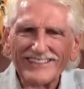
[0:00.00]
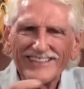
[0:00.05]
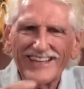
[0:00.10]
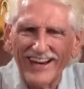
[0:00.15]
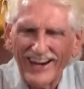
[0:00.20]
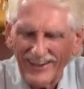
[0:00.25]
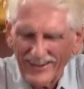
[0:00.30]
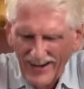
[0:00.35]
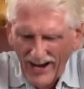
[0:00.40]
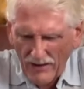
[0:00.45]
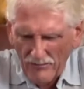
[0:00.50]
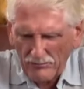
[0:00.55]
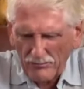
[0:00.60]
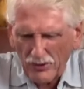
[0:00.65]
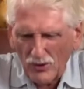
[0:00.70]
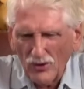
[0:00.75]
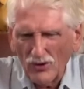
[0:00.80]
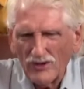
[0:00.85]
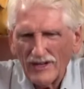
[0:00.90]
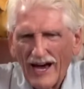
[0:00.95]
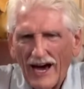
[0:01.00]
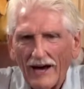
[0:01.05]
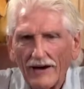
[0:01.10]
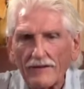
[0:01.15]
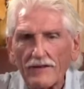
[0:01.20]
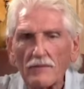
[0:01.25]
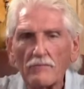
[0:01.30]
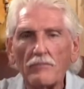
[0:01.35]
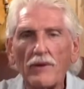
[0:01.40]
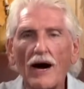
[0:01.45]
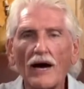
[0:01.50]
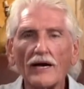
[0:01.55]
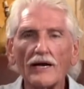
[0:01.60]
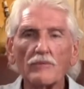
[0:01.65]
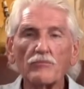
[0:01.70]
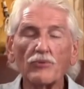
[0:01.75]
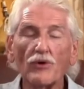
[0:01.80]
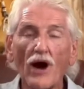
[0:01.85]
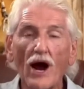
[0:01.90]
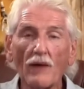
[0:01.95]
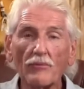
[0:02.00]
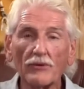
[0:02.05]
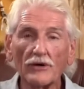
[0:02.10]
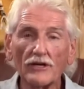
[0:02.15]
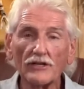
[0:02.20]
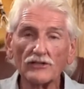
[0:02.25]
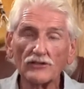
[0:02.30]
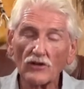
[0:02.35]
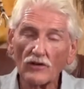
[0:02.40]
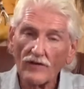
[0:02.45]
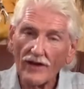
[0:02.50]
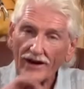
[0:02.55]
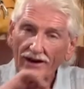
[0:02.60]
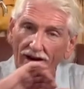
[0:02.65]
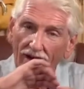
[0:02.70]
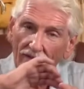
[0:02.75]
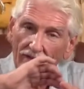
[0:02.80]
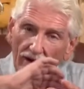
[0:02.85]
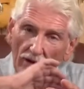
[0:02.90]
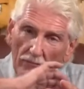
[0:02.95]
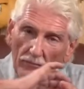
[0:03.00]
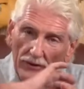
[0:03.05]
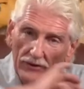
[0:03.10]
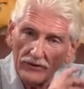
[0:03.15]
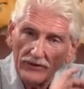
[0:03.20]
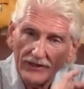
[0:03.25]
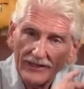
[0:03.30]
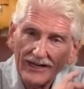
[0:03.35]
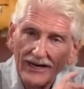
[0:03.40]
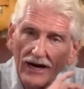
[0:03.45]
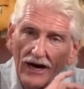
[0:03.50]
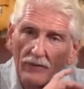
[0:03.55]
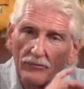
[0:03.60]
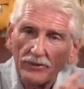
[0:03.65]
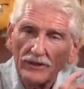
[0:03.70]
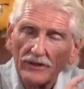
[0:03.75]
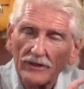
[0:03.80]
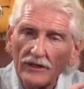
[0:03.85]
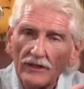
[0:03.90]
that are not pulled out of the body properly. So they're building up.